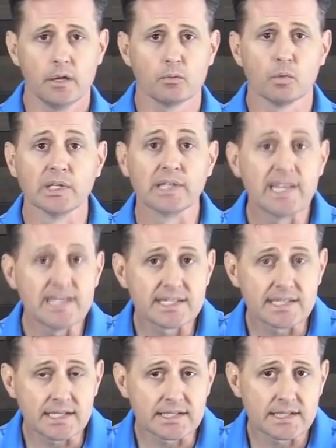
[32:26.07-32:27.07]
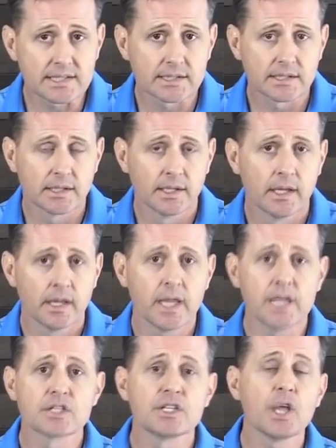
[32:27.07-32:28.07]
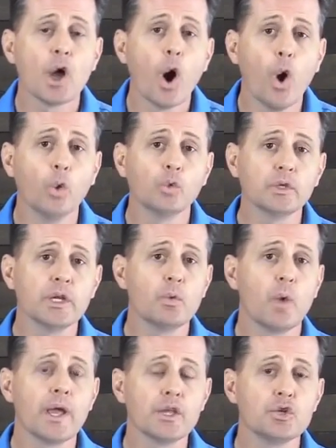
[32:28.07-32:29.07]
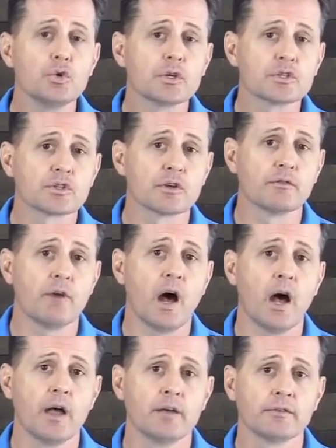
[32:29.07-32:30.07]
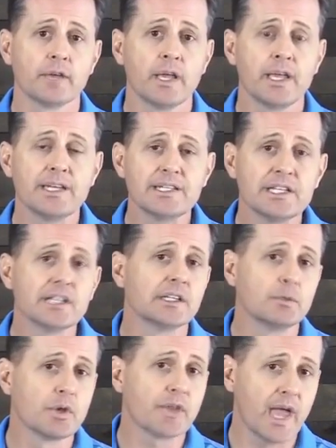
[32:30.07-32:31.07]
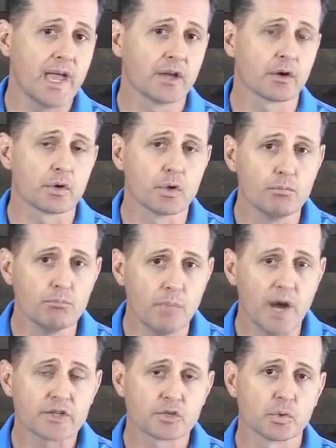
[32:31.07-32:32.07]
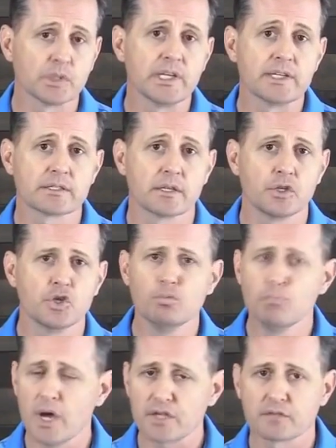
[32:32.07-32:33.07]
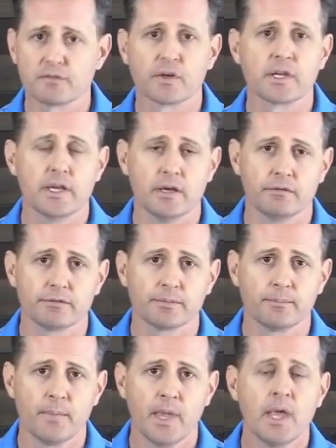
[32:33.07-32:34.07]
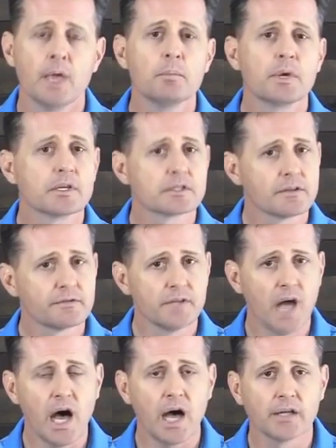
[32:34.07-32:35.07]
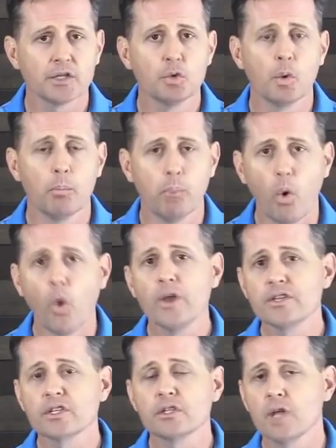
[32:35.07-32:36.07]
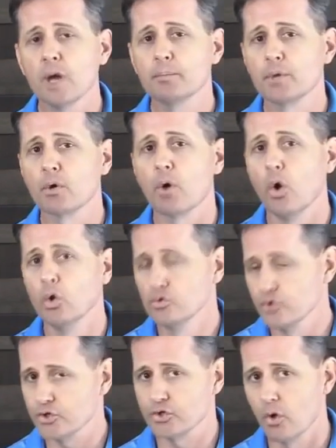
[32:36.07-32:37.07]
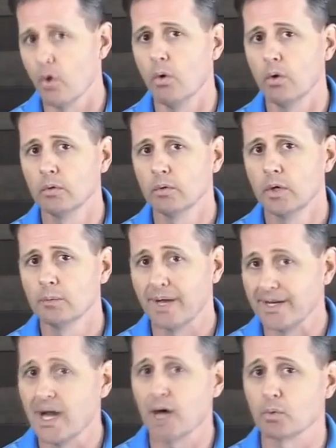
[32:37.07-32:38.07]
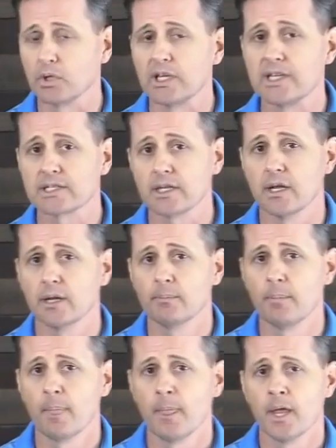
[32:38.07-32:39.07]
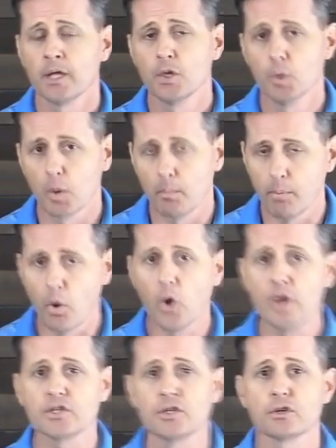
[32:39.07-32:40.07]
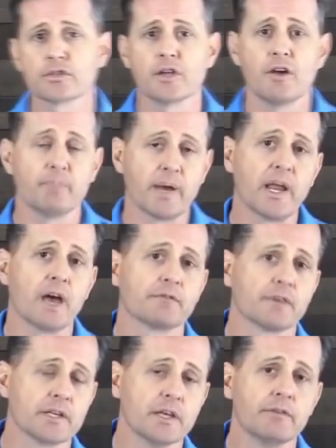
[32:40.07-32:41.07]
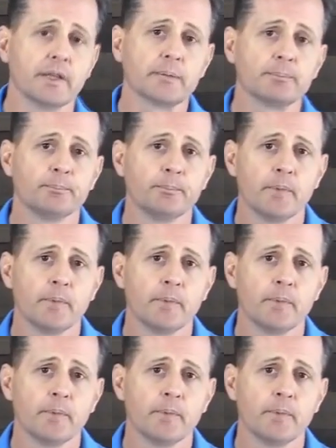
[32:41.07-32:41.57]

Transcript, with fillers: Release it. It is the only way you can survive in dealing with anger. You must release it. You must forgive. Because if not, you will poison up your own soul by not releasing it. You will poison yourself by not forgiving.